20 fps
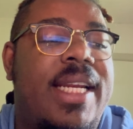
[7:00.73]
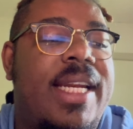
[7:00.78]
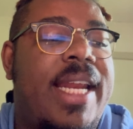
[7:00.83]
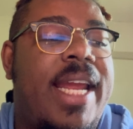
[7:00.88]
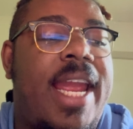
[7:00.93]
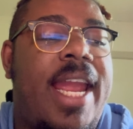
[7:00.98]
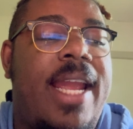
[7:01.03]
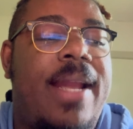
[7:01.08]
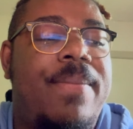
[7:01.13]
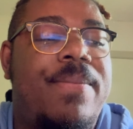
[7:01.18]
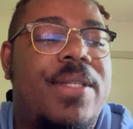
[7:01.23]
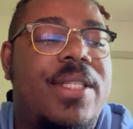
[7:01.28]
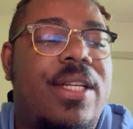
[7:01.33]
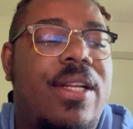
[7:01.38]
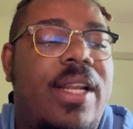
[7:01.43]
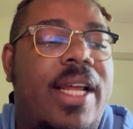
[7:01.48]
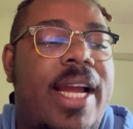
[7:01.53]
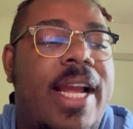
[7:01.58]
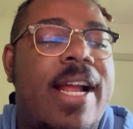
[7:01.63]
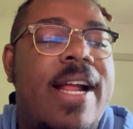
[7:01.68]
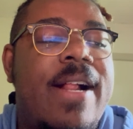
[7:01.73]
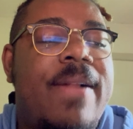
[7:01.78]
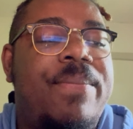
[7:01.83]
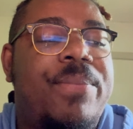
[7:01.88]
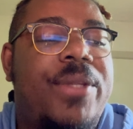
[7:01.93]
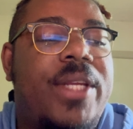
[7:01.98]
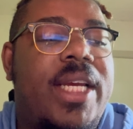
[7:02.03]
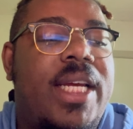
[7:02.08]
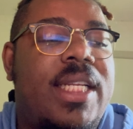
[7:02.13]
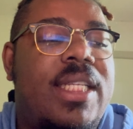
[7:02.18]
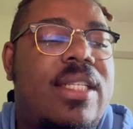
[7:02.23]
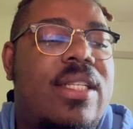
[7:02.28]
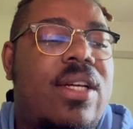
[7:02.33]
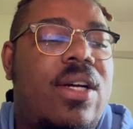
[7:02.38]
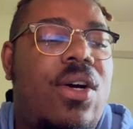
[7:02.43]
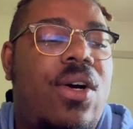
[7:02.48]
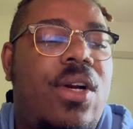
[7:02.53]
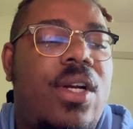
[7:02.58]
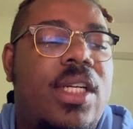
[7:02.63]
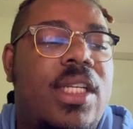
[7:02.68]
names. So like, it's
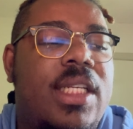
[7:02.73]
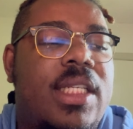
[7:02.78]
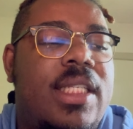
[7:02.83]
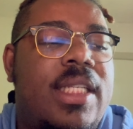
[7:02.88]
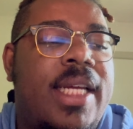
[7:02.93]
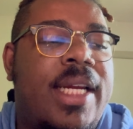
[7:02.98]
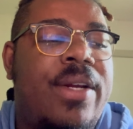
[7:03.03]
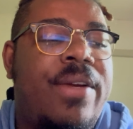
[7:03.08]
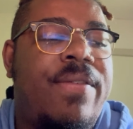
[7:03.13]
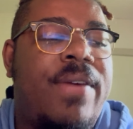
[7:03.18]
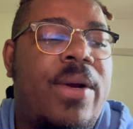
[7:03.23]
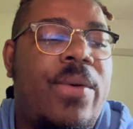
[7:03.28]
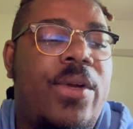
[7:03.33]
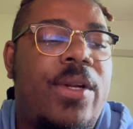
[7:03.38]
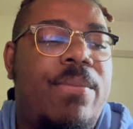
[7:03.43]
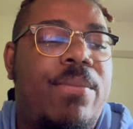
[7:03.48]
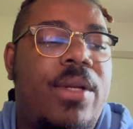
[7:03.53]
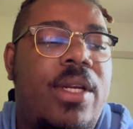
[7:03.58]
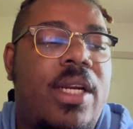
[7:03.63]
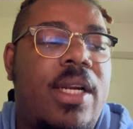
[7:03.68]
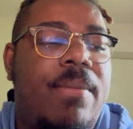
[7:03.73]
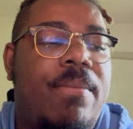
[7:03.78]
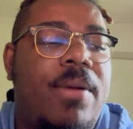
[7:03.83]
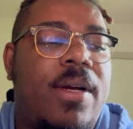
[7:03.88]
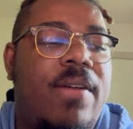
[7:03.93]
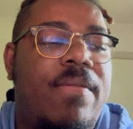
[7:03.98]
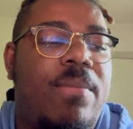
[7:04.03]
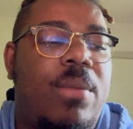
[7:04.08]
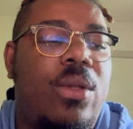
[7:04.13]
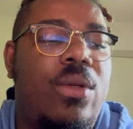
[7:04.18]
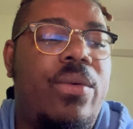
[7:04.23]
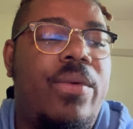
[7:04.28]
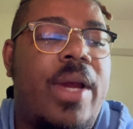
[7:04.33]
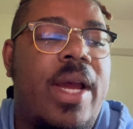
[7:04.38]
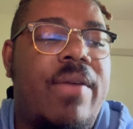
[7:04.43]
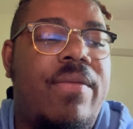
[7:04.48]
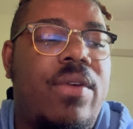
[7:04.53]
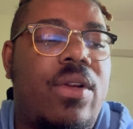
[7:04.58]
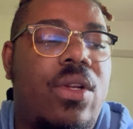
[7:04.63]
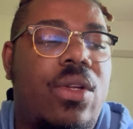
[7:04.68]
hard to say if I want to put it above Blue
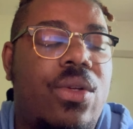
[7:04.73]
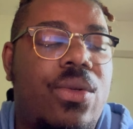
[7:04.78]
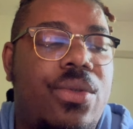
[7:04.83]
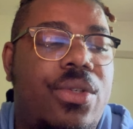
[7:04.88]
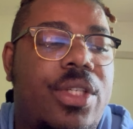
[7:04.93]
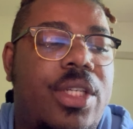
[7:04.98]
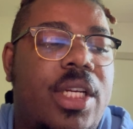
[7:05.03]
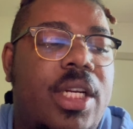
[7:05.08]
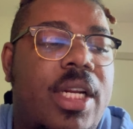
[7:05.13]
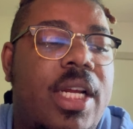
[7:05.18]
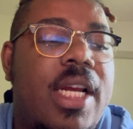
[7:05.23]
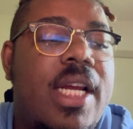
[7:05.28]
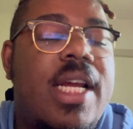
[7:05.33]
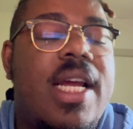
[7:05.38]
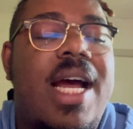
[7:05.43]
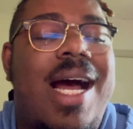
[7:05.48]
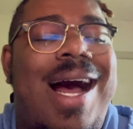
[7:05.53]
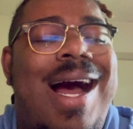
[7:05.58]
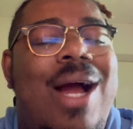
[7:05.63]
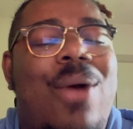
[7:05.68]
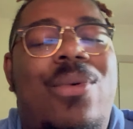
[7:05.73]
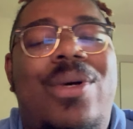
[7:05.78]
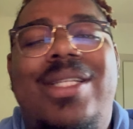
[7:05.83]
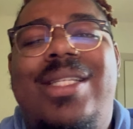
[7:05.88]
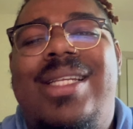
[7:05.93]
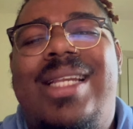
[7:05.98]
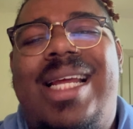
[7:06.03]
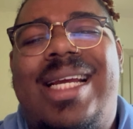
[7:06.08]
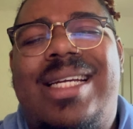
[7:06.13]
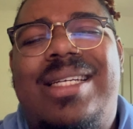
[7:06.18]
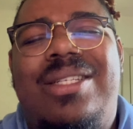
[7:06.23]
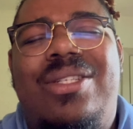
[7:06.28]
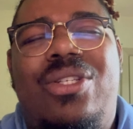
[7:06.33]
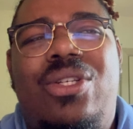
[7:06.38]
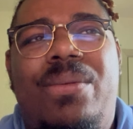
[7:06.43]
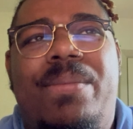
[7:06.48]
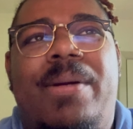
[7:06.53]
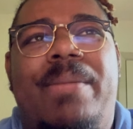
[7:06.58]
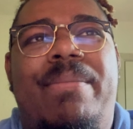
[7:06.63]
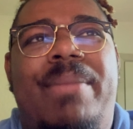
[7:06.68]
Evolution. I wasn't like a
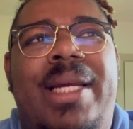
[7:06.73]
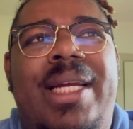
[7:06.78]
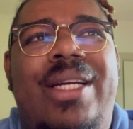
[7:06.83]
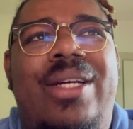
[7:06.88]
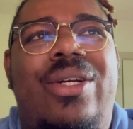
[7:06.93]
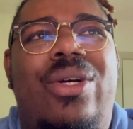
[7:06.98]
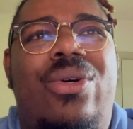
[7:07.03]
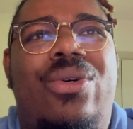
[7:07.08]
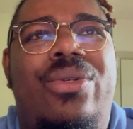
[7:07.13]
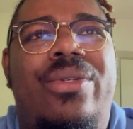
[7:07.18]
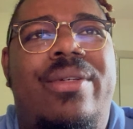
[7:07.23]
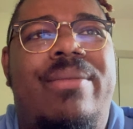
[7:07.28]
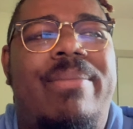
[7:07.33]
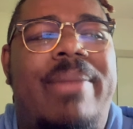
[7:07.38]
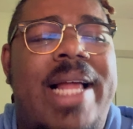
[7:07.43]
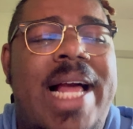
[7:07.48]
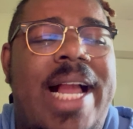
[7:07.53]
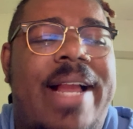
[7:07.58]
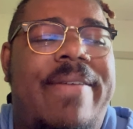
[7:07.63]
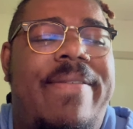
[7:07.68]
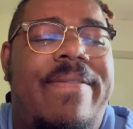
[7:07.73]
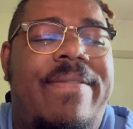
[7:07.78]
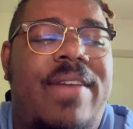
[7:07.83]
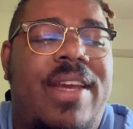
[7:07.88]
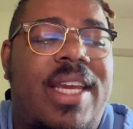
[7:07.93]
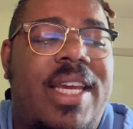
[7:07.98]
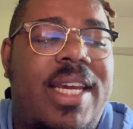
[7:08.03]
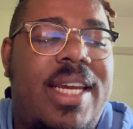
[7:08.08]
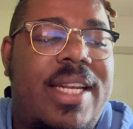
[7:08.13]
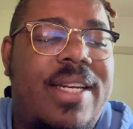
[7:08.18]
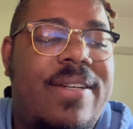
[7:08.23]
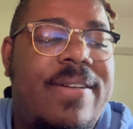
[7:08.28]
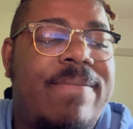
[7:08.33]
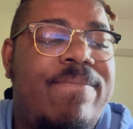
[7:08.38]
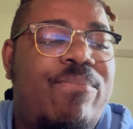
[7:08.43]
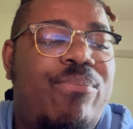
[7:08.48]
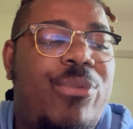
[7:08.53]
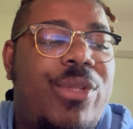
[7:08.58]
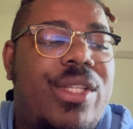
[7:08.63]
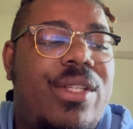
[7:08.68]
super big Goku Black fan,
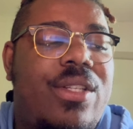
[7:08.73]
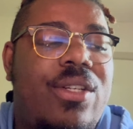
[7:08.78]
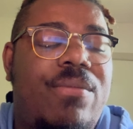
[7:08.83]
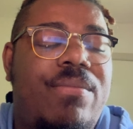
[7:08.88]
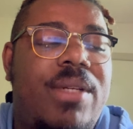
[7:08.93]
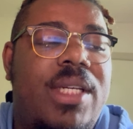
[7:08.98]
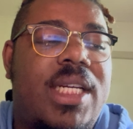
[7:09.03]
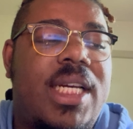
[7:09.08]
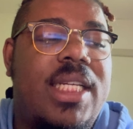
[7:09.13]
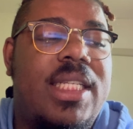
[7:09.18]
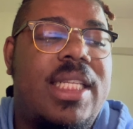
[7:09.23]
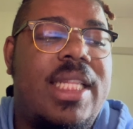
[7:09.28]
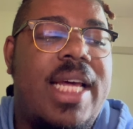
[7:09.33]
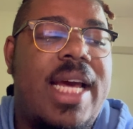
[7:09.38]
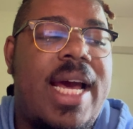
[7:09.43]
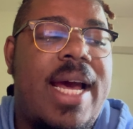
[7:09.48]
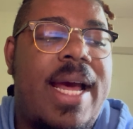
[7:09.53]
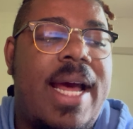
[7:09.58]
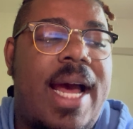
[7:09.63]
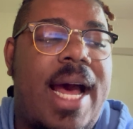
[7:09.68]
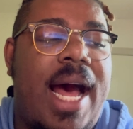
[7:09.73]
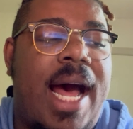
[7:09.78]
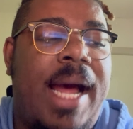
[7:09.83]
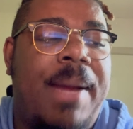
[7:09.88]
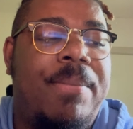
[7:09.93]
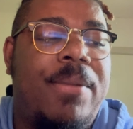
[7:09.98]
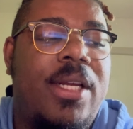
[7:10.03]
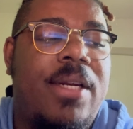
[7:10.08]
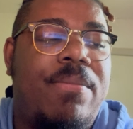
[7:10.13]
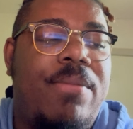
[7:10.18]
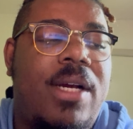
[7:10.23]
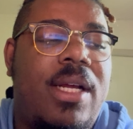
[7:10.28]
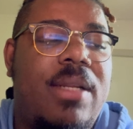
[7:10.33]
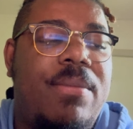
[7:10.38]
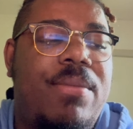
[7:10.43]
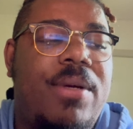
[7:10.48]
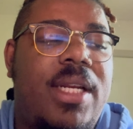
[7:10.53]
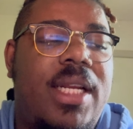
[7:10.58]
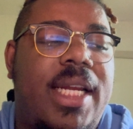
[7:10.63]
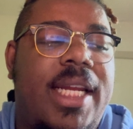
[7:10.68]
so because of that, I'm gonna
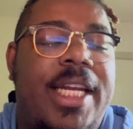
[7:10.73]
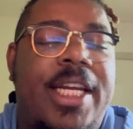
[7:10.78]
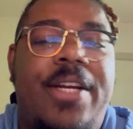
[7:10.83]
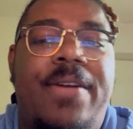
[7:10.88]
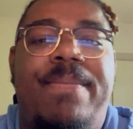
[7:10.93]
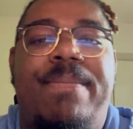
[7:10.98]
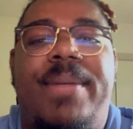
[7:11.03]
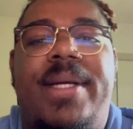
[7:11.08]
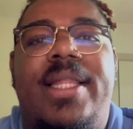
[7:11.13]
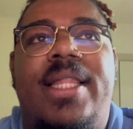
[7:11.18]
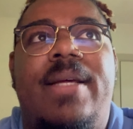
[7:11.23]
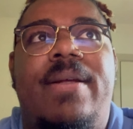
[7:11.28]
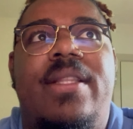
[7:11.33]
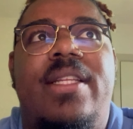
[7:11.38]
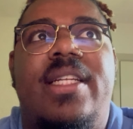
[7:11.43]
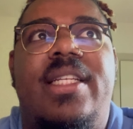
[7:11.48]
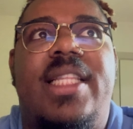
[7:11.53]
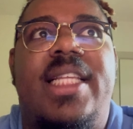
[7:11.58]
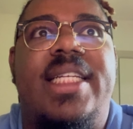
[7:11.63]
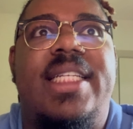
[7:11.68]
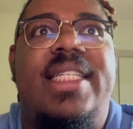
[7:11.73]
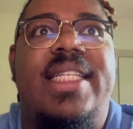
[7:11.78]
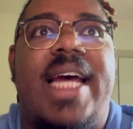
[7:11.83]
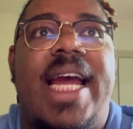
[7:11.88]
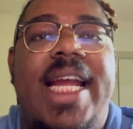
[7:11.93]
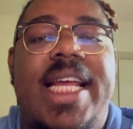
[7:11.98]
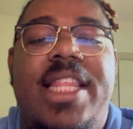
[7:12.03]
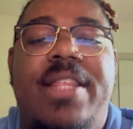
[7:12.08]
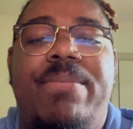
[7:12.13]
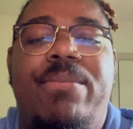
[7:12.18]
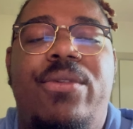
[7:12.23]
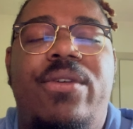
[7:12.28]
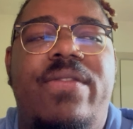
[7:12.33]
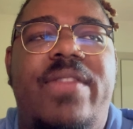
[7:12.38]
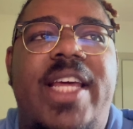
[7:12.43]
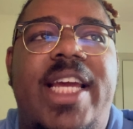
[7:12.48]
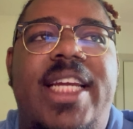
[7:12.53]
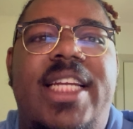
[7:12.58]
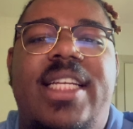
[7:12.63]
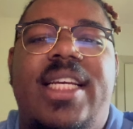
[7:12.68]
probably put it here. But the scythe
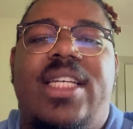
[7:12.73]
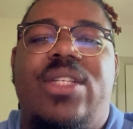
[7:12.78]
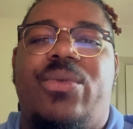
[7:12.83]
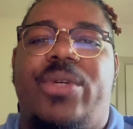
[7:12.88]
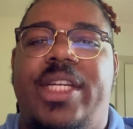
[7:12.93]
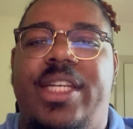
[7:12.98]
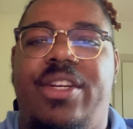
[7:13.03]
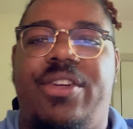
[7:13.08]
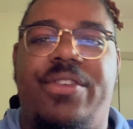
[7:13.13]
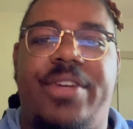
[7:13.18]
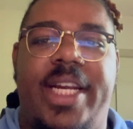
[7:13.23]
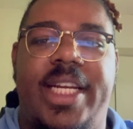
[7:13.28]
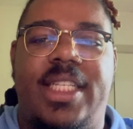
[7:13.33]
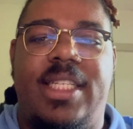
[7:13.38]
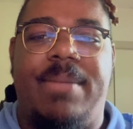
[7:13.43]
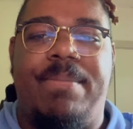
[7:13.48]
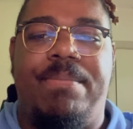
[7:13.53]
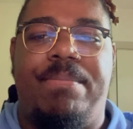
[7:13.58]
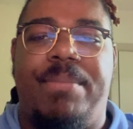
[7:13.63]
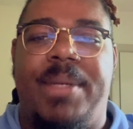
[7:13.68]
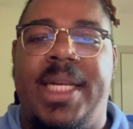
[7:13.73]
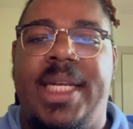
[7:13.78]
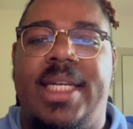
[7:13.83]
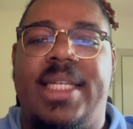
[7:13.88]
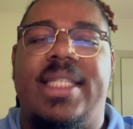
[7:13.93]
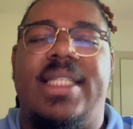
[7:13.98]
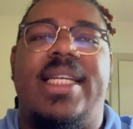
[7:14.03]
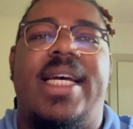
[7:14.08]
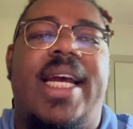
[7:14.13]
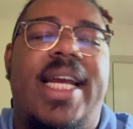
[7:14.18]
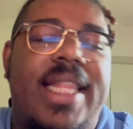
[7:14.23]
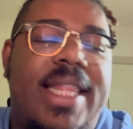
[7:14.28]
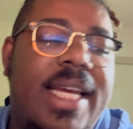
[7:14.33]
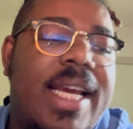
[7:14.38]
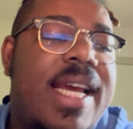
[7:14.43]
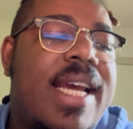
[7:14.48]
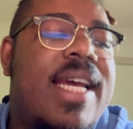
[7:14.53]
move that he does, where he creates a pink scythe,